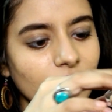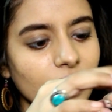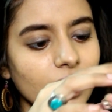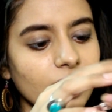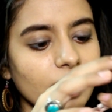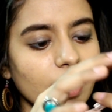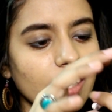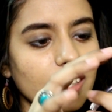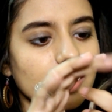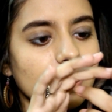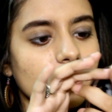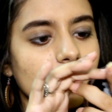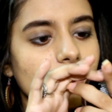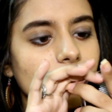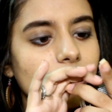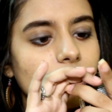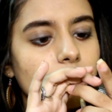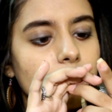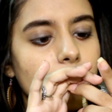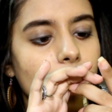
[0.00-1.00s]
Okay, this
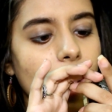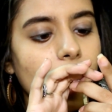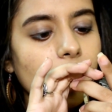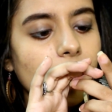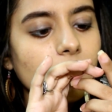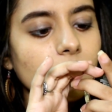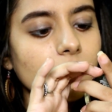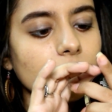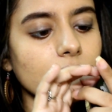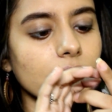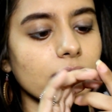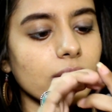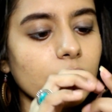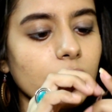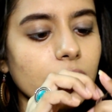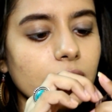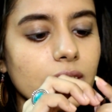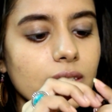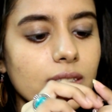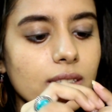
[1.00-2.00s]
is the back.
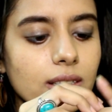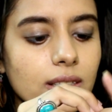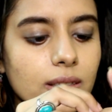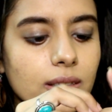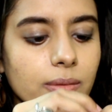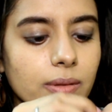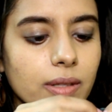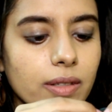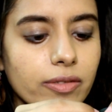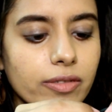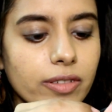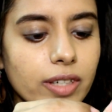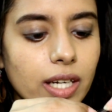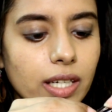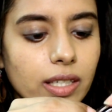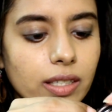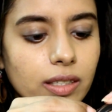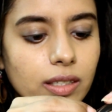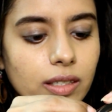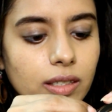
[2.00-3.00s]
Okay, this is the front.